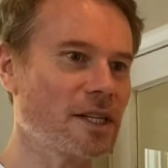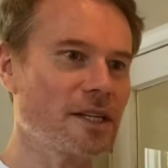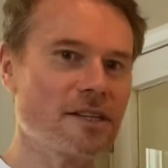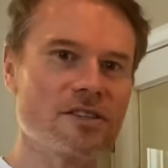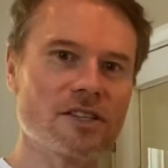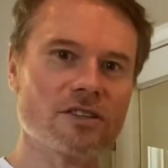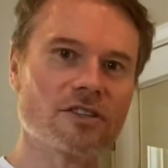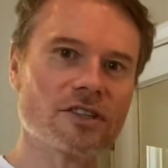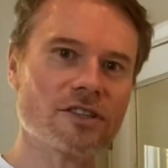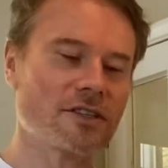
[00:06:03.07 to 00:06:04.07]

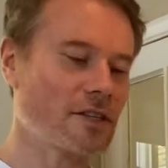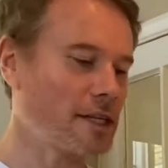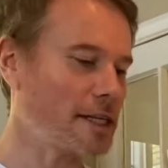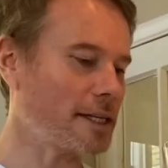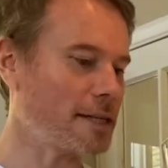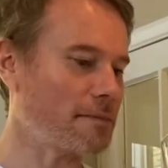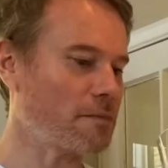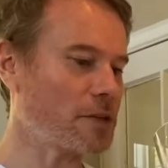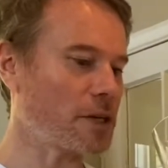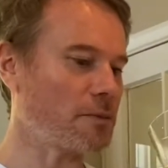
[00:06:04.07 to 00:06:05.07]
citrus
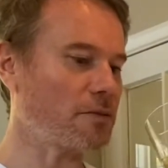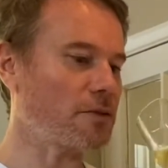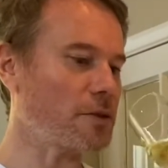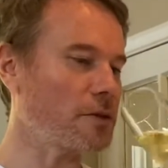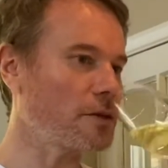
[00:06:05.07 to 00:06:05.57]
type of fruit.